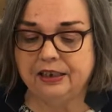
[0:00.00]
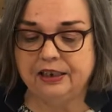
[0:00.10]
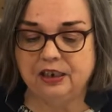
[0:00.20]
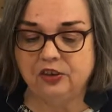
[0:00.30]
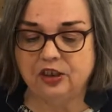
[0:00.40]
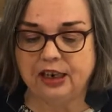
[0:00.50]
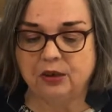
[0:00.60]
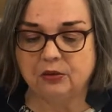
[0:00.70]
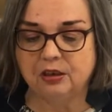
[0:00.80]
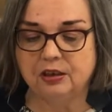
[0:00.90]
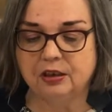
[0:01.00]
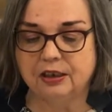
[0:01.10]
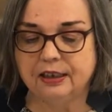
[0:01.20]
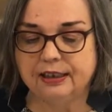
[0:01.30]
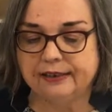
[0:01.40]
dished out
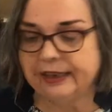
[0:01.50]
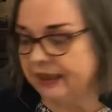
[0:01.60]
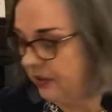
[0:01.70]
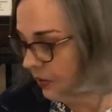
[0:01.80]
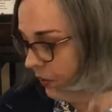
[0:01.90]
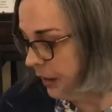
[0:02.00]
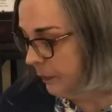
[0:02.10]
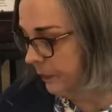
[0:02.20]
this ice cream.